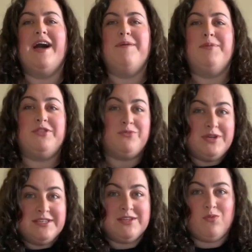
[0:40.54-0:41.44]
But the
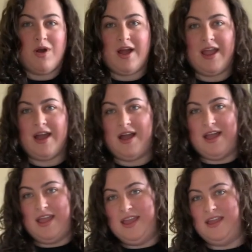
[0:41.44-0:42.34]
reason why
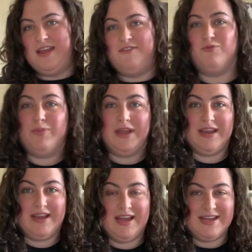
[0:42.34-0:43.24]
I have
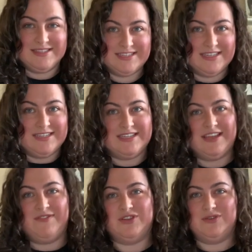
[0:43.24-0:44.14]
been hesitant to
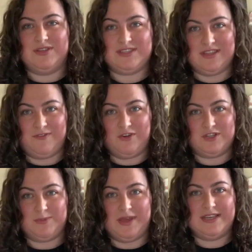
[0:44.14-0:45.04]
even do this in the
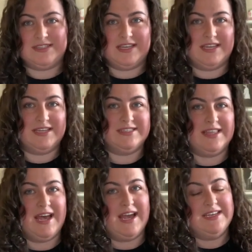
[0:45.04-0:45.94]
first place is
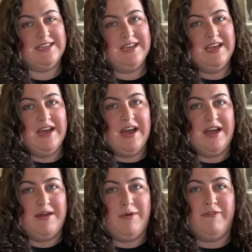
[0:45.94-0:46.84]
that
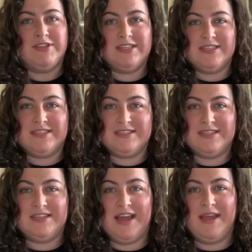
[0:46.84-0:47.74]
obviously this is a
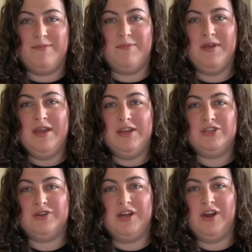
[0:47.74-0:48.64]
time
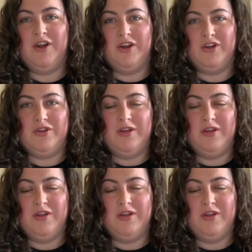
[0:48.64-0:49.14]
during our